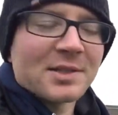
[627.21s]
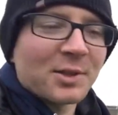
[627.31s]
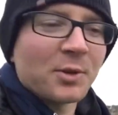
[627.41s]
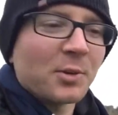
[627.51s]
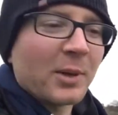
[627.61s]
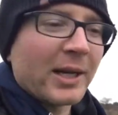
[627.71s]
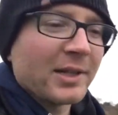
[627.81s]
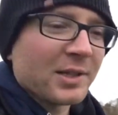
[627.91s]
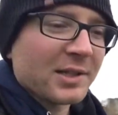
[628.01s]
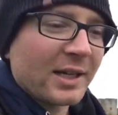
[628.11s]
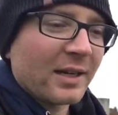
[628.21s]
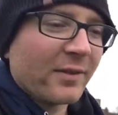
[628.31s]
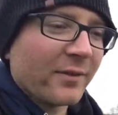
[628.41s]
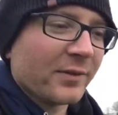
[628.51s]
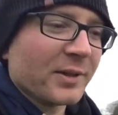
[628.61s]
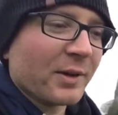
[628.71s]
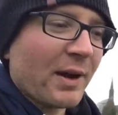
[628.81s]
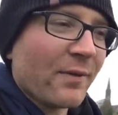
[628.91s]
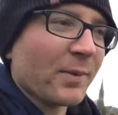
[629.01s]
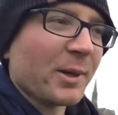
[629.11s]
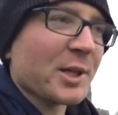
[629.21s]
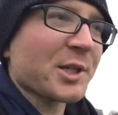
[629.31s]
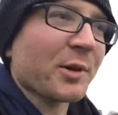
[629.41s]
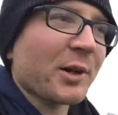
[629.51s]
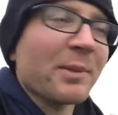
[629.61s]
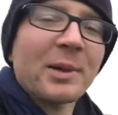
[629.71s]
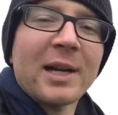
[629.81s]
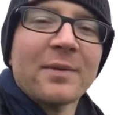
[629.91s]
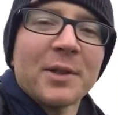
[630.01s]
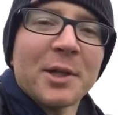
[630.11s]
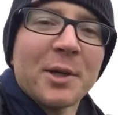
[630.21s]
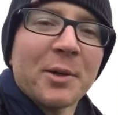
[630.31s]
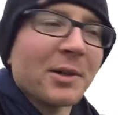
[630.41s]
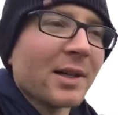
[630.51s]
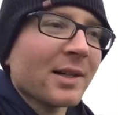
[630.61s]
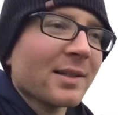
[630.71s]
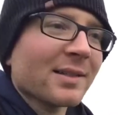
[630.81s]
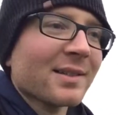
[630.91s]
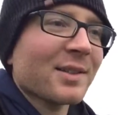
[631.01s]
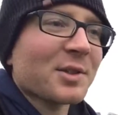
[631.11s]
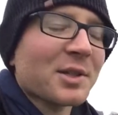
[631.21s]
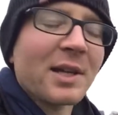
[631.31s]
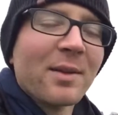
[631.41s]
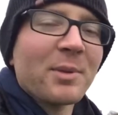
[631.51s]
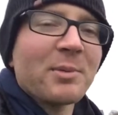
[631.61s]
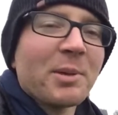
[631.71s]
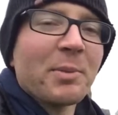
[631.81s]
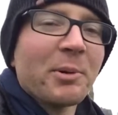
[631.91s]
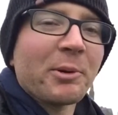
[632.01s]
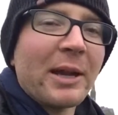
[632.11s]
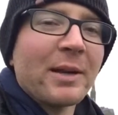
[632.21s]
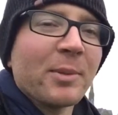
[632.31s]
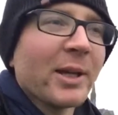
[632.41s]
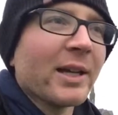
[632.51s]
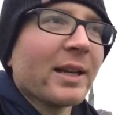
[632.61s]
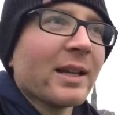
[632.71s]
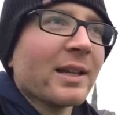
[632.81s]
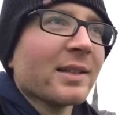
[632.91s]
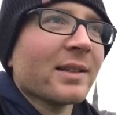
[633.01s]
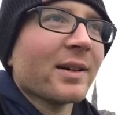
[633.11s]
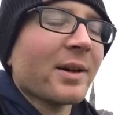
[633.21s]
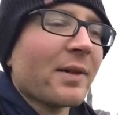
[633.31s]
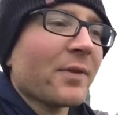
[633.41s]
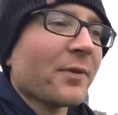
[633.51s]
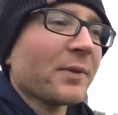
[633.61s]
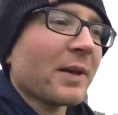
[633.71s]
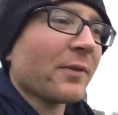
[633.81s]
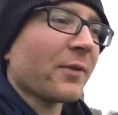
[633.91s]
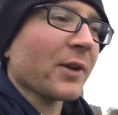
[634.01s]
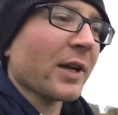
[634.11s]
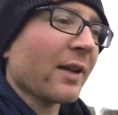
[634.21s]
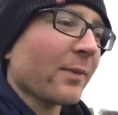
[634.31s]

It's a cool way to just kind of, you know, everybody's showing up kind of alone, and like you just kind of meet people randomly and, you know, have a fun night.